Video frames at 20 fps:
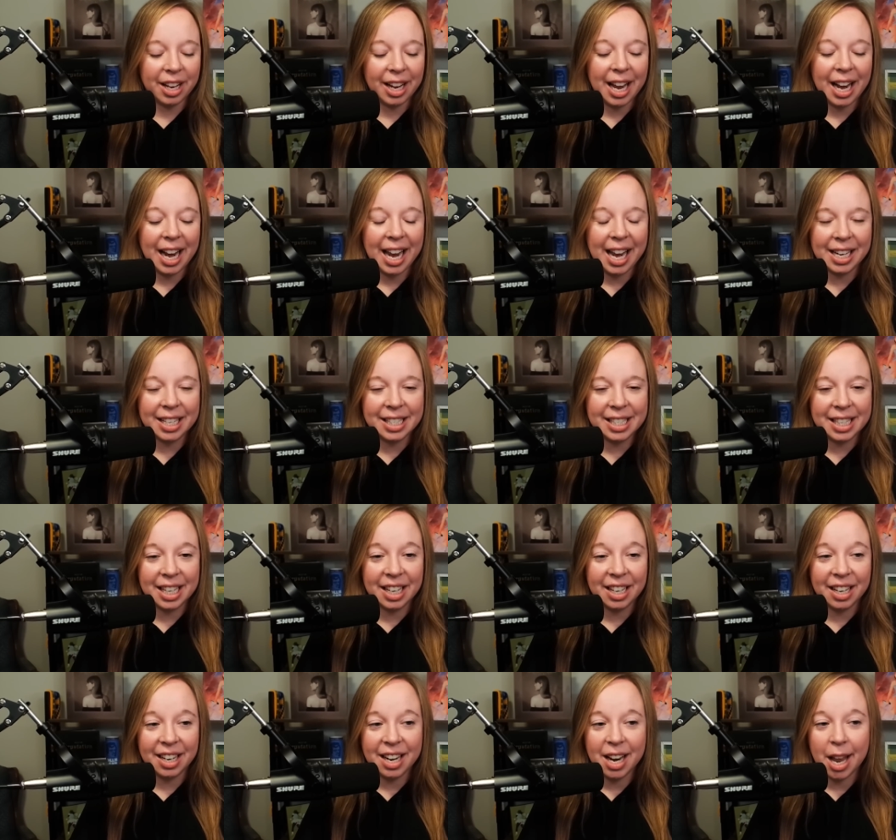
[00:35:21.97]
at 18
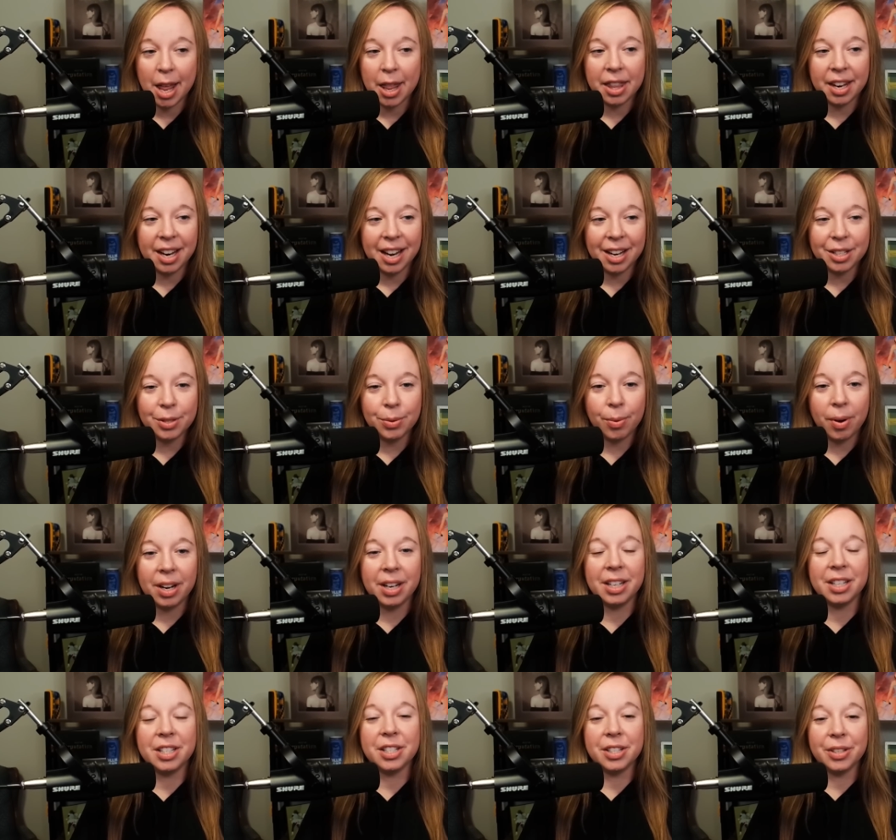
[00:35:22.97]
and nothing at
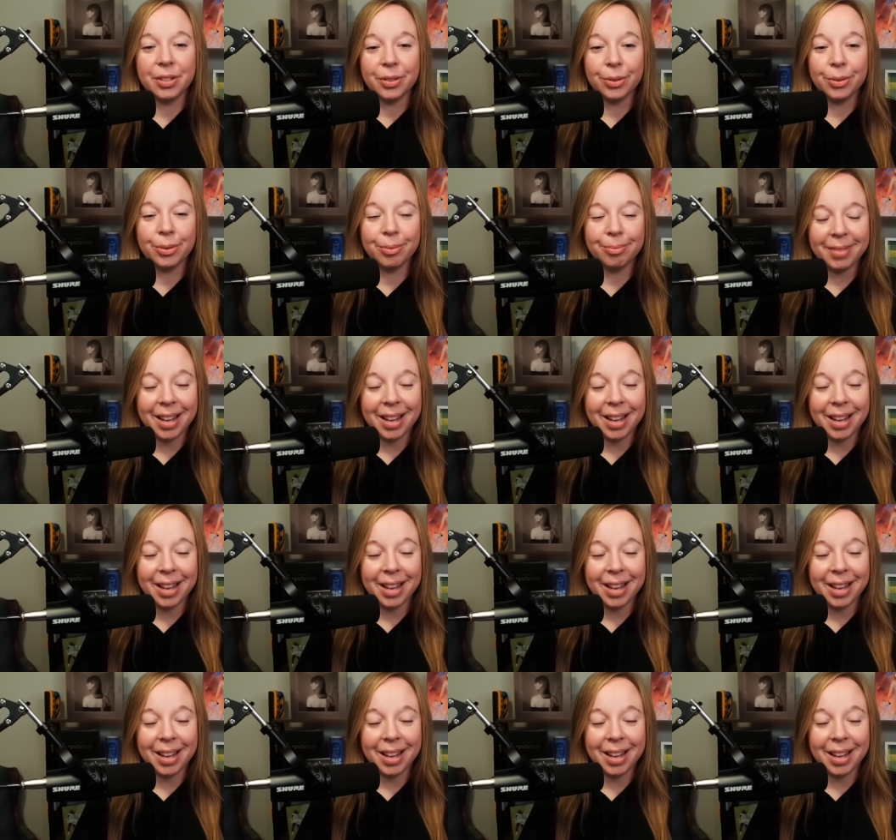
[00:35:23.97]
22?